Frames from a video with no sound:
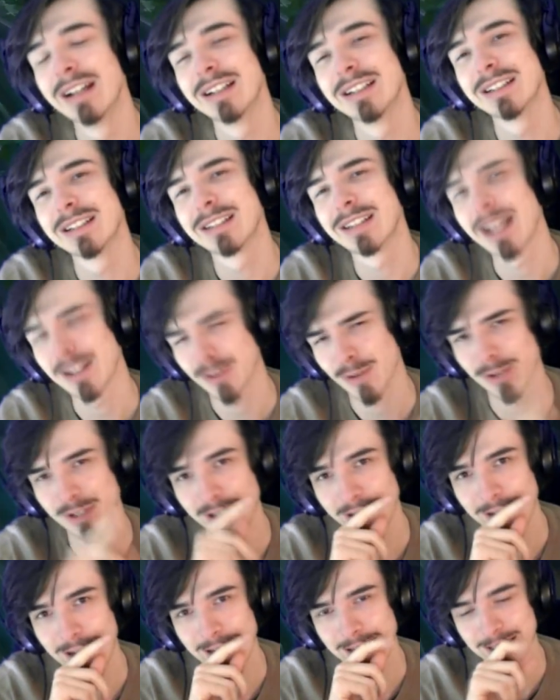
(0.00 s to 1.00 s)
Thanks for watching,
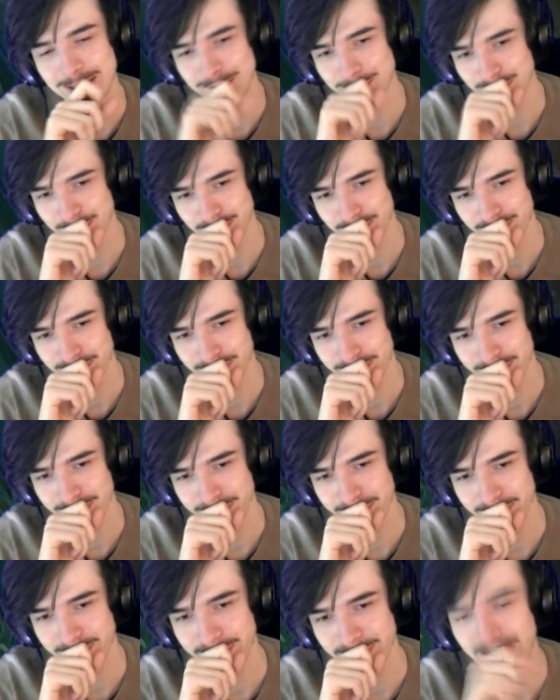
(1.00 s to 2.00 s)
guys.
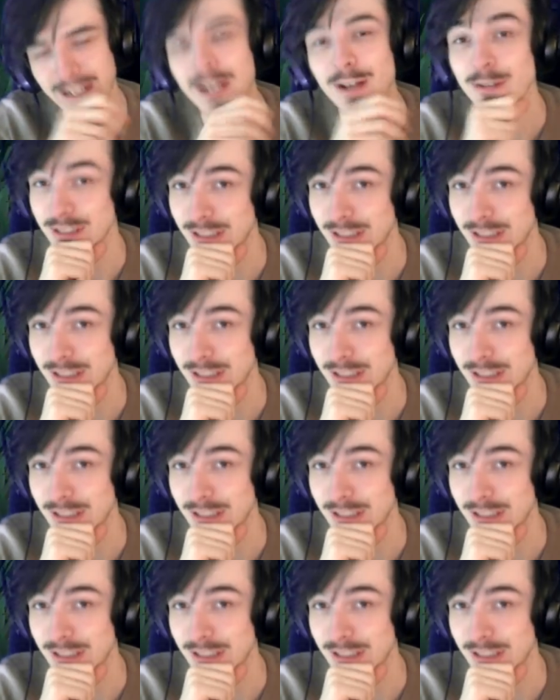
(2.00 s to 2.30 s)
And I'll